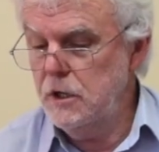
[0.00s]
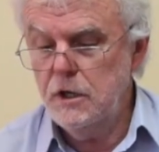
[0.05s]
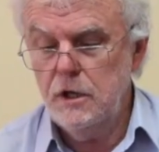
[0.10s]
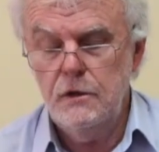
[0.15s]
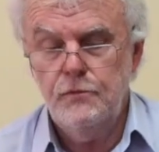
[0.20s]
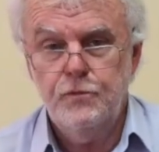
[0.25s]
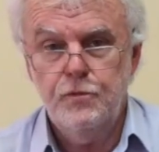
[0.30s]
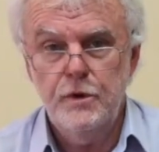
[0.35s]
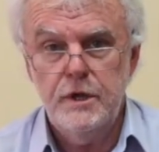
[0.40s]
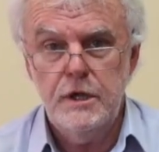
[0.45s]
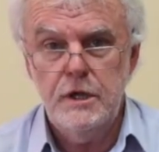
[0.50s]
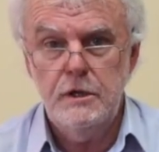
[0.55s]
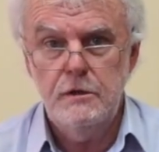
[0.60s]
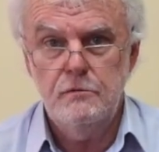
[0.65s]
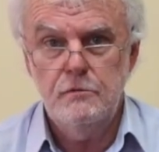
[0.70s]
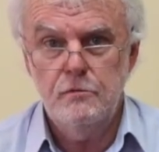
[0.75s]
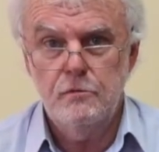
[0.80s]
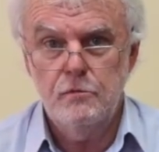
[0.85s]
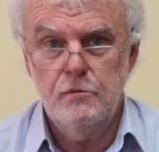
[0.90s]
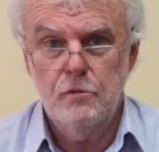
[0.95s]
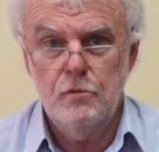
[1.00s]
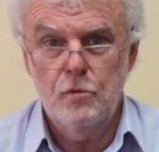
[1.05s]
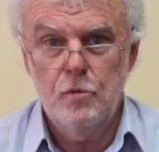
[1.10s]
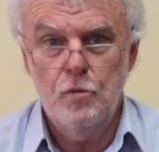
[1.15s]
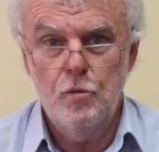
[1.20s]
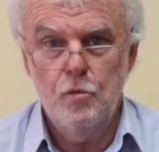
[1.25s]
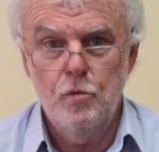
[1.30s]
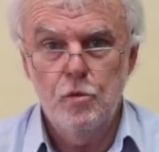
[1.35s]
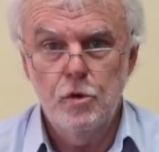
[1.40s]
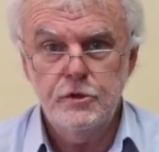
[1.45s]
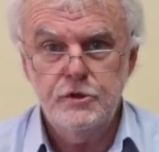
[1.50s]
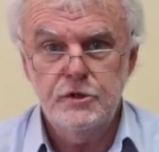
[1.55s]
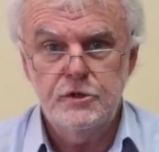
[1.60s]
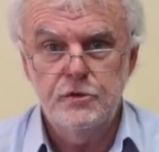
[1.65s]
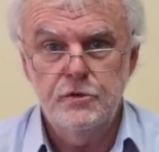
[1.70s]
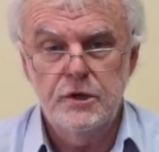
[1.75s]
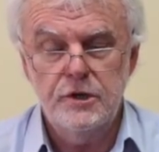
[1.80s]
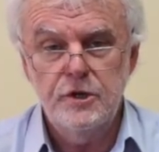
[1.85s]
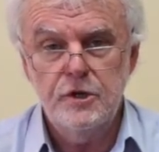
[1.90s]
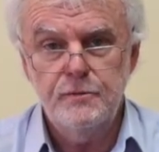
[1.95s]
if we want to
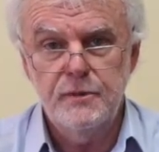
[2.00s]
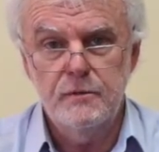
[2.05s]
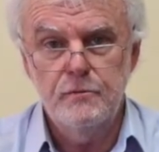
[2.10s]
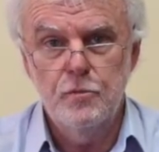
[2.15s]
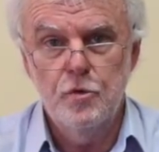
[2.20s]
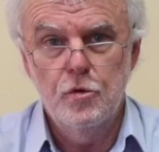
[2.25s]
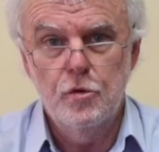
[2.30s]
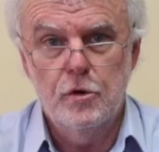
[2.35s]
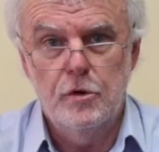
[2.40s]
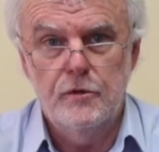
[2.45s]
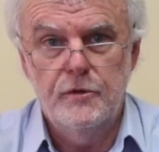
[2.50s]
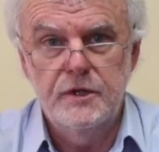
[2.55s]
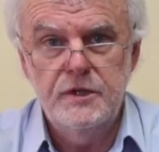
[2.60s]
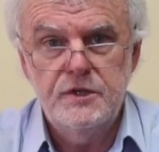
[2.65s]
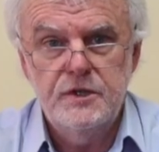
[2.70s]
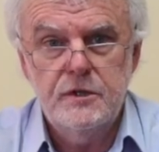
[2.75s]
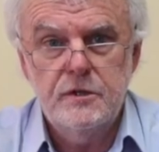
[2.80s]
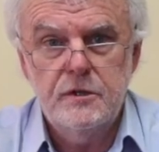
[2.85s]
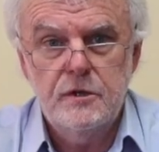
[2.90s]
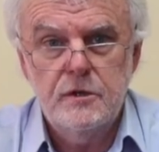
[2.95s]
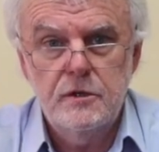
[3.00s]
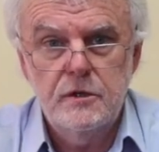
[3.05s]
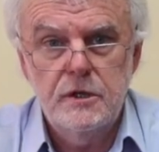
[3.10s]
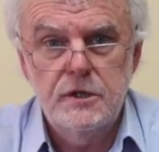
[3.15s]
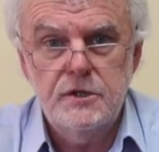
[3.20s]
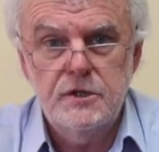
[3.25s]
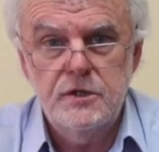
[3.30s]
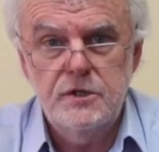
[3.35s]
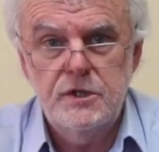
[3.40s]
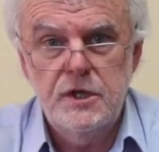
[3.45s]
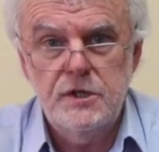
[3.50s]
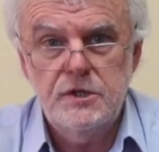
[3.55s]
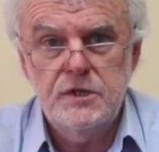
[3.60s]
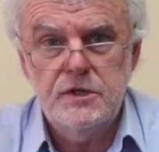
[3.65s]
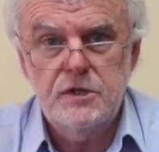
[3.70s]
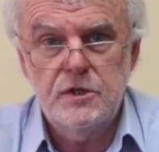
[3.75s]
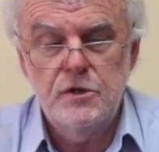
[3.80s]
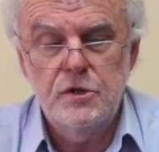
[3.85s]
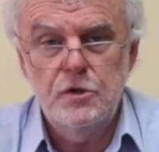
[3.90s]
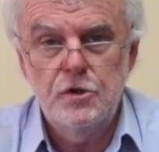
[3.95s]
do a little bit more on this, can I
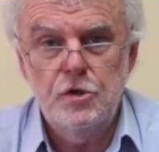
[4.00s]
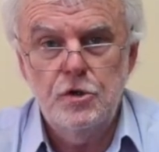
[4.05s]
suggest